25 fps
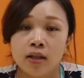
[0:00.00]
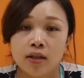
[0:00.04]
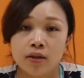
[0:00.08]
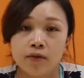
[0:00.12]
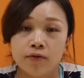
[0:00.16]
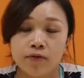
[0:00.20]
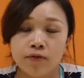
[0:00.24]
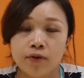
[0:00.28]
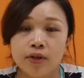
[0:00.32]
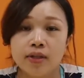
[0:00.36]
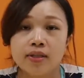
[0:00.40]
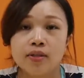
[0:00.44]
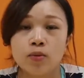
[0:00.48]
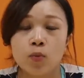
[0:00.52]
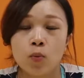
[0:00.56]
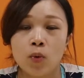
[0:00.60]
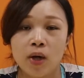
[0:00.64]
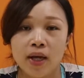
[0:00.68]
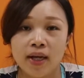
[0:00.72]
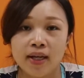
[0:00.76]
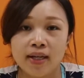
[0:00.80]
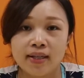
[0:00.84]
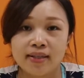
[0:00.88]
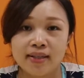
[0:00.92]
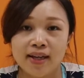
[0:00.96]
The first
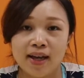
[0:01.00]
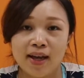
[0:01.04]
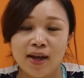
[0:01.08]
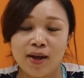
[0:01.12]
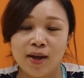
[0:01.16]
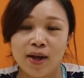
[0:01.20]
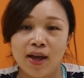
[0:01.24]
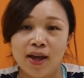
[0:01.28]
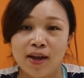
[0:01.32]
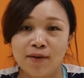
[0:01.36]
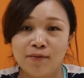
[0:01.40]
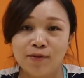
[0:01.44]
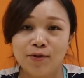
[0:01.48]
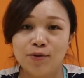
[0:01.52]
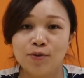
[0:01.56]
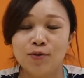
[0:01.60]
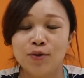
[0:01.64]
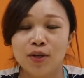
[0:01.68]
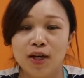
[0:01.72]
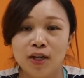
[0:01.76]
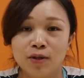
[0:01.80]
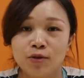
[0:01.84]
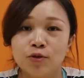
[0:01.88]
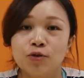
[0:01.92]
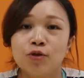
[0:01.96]
one is I have to
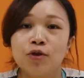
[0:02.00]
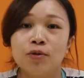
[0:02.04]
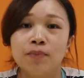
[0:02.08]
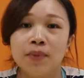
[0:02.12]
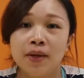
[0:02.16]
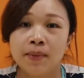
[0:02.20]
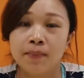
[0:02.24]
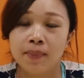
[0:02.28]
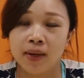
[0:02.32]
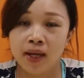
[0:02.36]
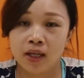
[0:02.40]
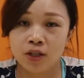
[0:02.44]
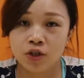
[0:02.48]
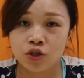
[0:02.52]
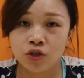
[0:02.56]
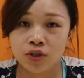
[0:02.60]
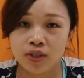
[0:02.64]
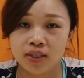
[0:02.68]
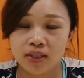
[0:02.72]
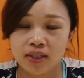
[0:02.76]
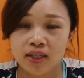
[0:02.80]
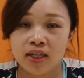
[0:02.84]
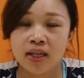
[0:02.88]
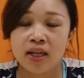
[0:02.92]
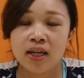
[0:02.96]
control my
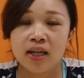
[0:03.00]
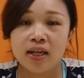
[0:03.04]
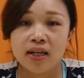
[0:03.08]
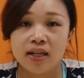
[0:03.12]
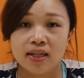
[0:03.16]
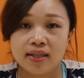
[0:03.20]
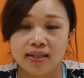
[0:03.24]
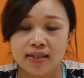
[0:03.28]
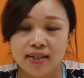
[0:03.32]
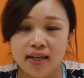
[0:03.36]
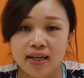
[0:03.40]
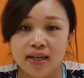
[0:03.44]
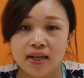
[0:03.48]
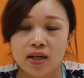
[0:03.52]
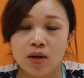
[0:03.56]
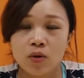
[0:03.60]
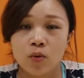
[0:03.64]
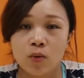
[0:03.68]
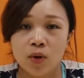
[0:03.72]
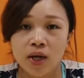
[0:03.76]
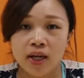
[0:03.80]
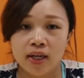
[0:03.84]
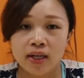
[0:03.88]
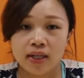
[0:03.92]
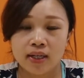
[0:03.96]
budget. The second
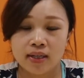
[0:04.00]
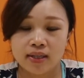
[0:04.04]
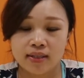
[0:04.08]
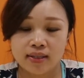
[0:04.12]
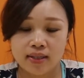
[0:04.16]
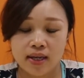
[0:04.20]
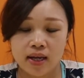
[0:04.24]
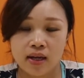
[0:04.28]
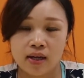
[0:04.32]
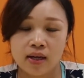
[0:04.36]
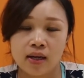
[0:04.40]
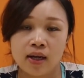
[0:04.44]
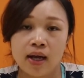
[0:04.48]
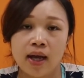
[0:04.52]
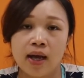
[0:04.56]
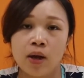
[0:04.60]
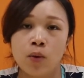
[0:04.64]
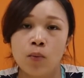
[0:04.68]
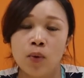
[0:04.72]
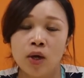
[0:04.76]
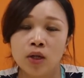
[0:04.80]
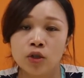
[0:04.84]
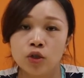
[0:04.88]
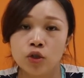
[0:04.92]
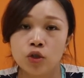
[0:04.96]
one is I
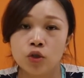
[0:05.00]
want